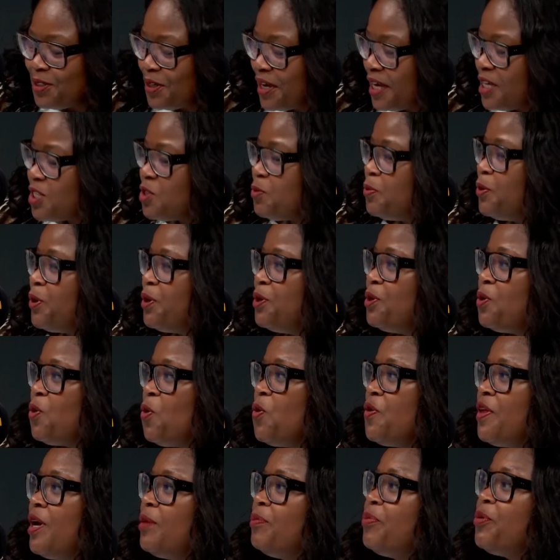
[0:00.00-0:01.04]
Okay, so we're going to
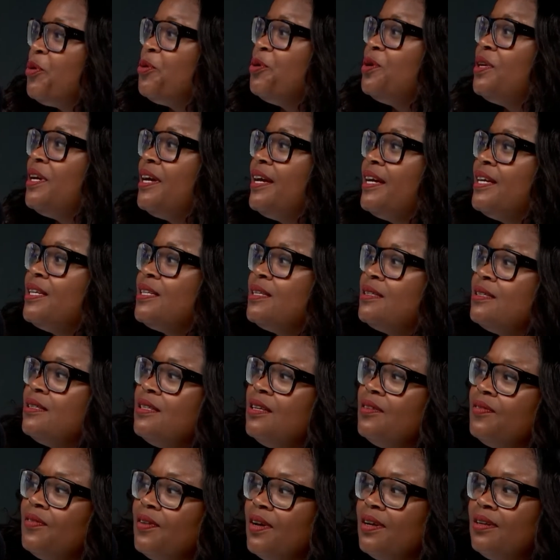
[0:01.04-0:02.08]
call that Prue Day,
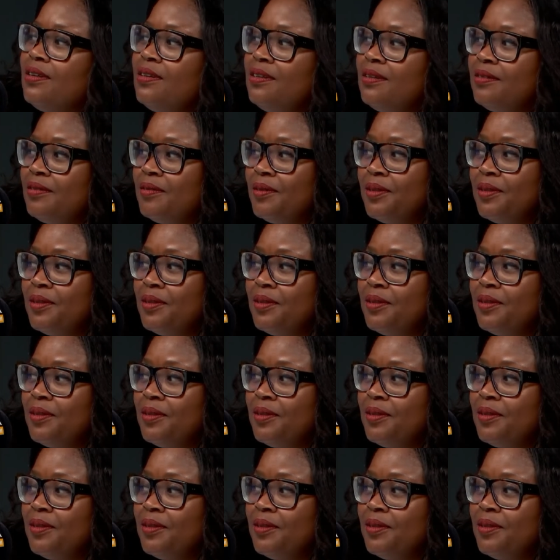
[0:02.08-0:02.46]
Stefan.